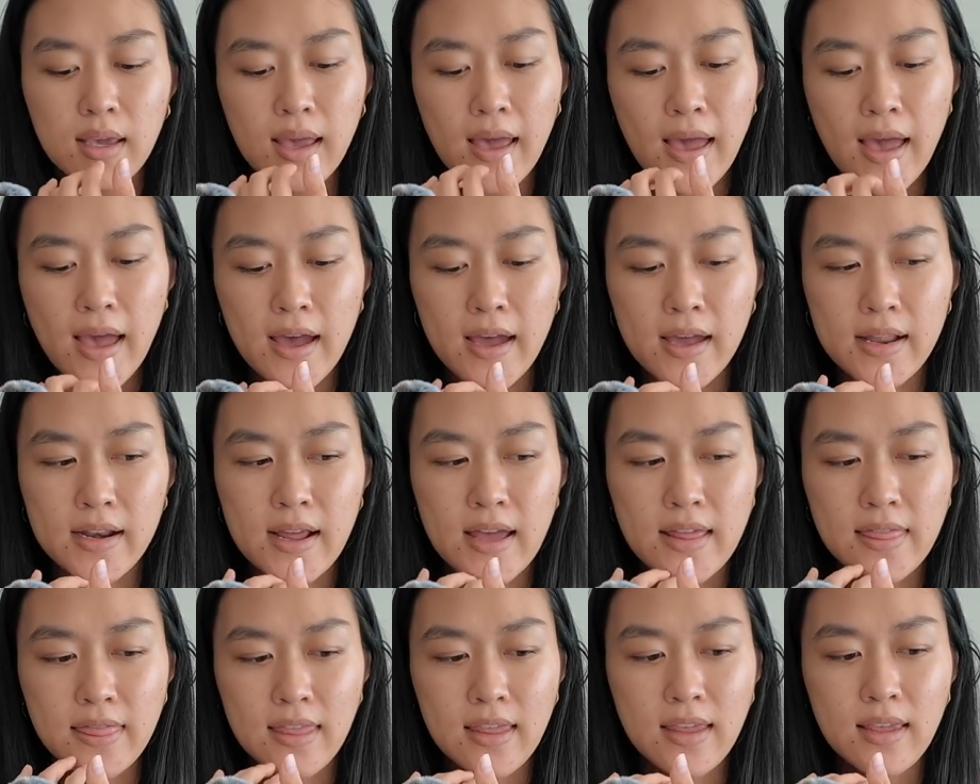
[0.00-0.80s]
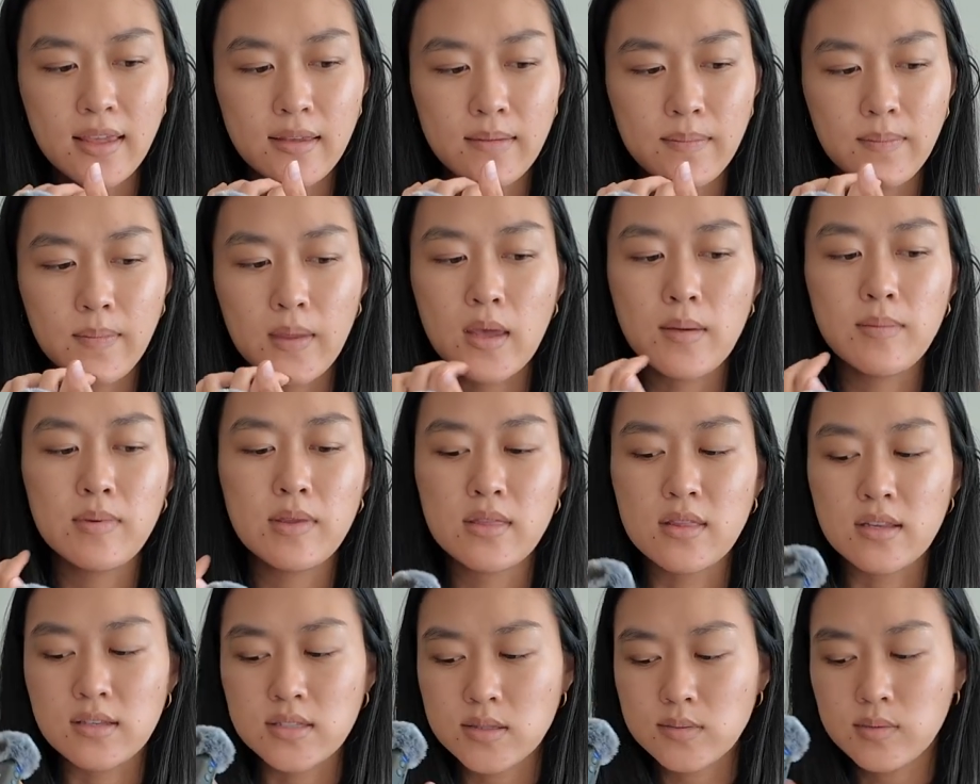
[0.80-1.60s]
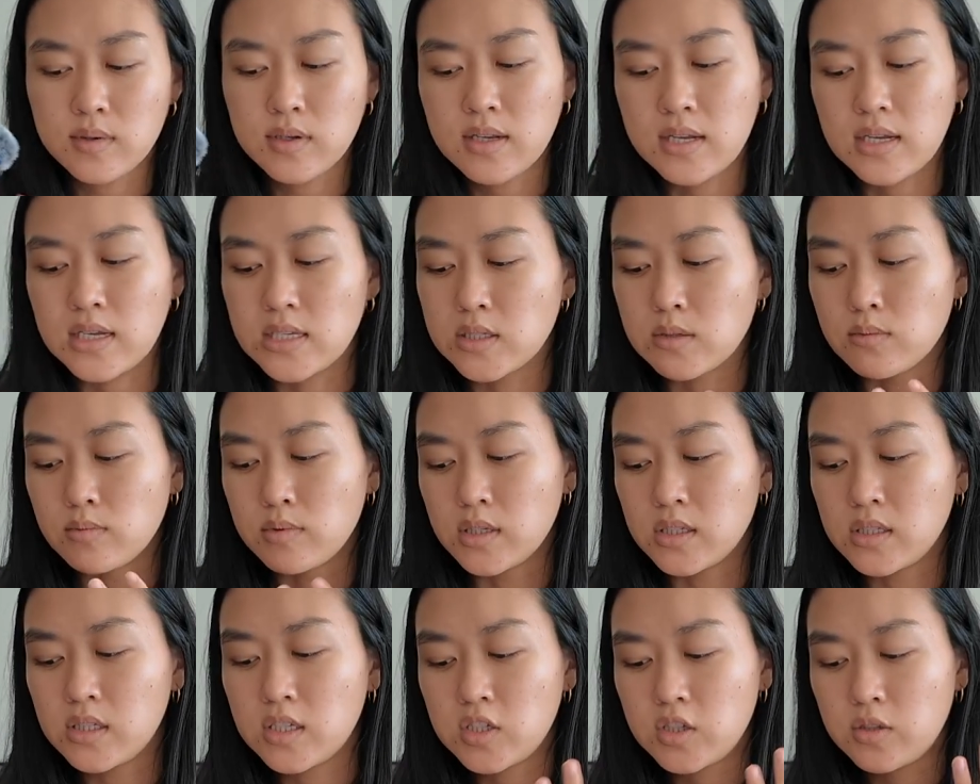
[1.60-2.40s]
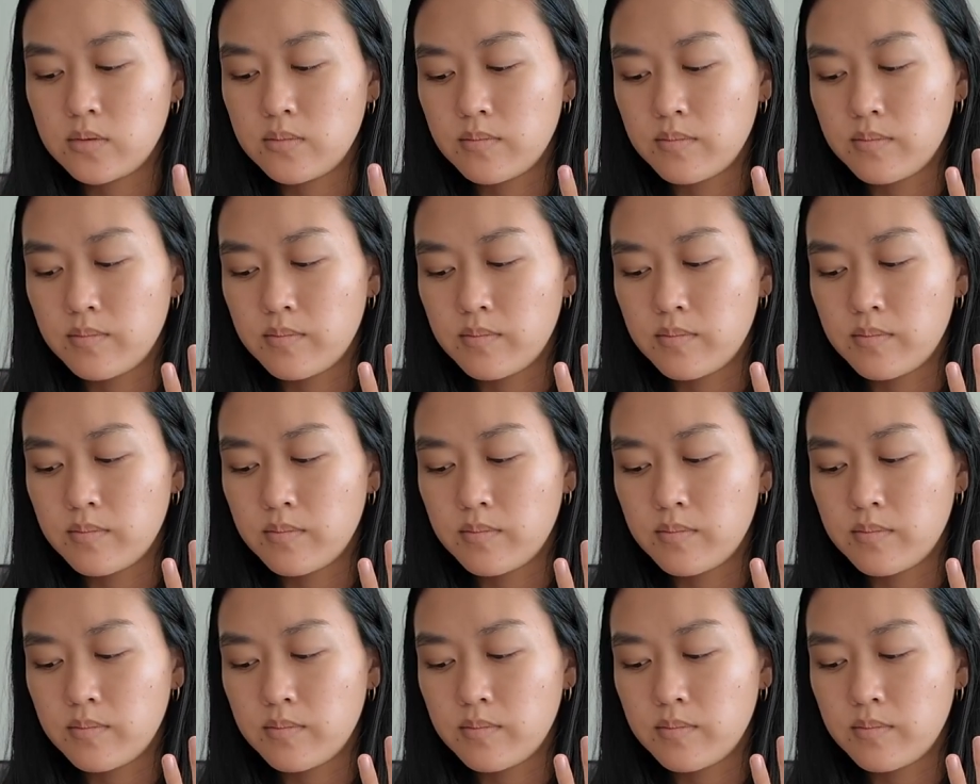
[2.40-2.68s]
And I think maybe this one is really